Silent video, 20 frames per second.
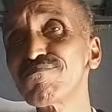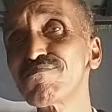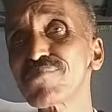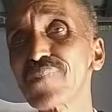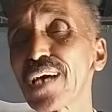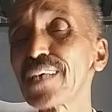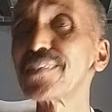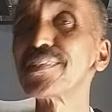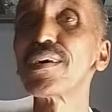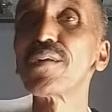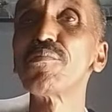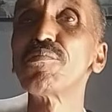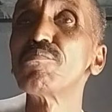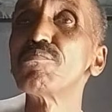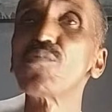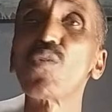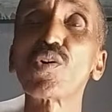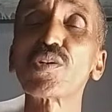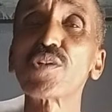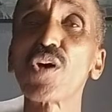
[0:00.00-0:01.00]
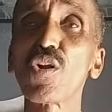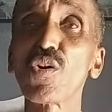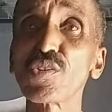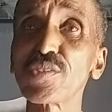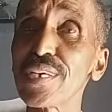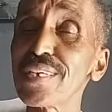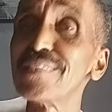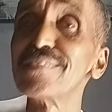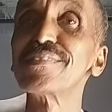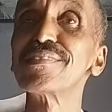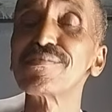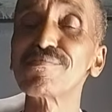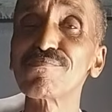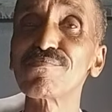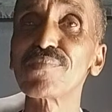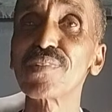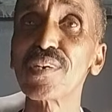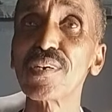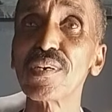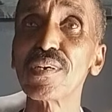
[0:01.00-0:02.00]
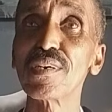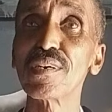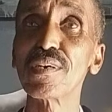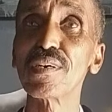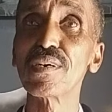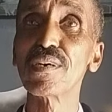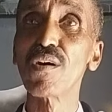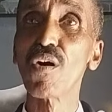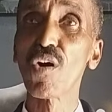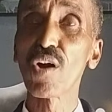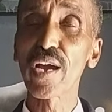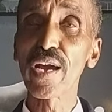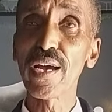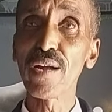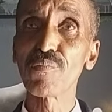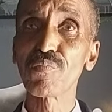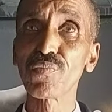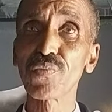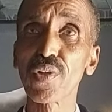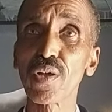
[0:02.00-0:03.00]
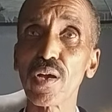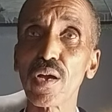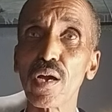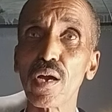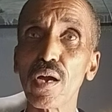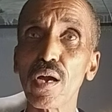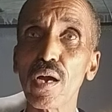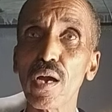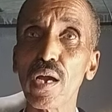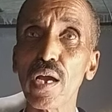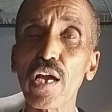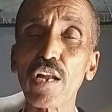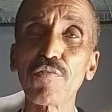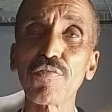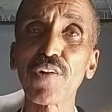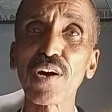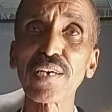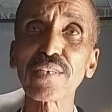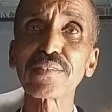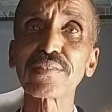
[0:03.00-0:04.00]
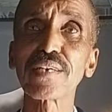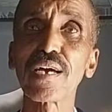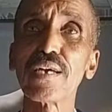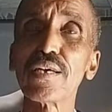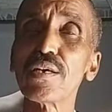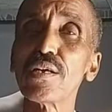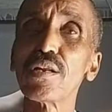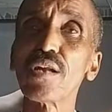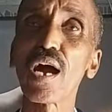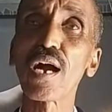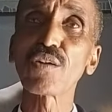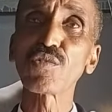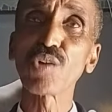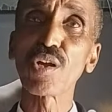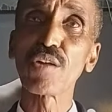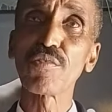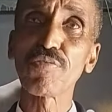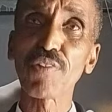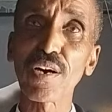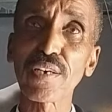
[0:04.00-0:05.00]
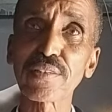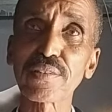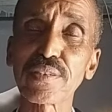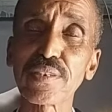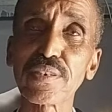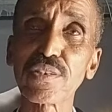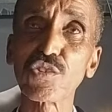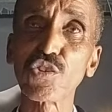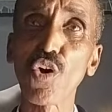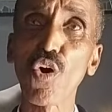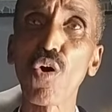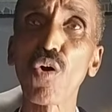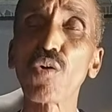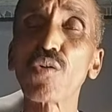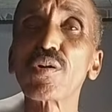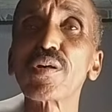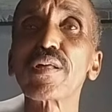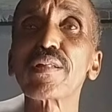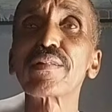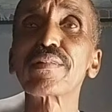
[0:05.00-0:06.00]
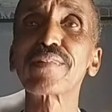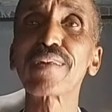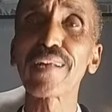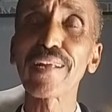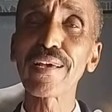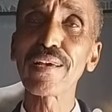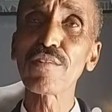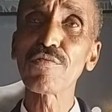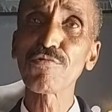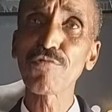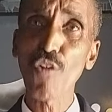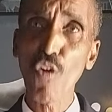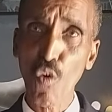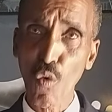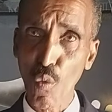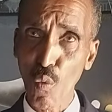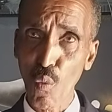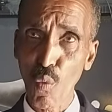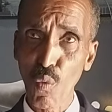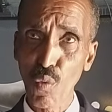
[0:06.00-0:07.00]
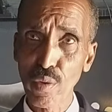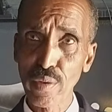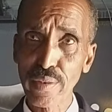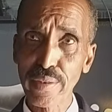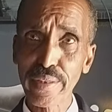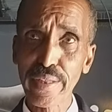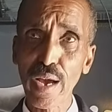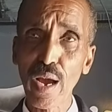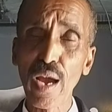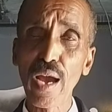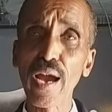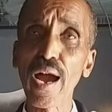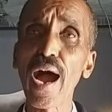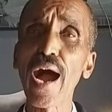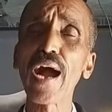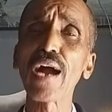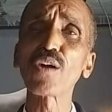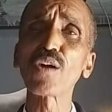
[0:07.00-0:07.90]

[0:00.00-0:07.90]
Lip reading: That's what the law says. Okay? In 1 John 3:4, the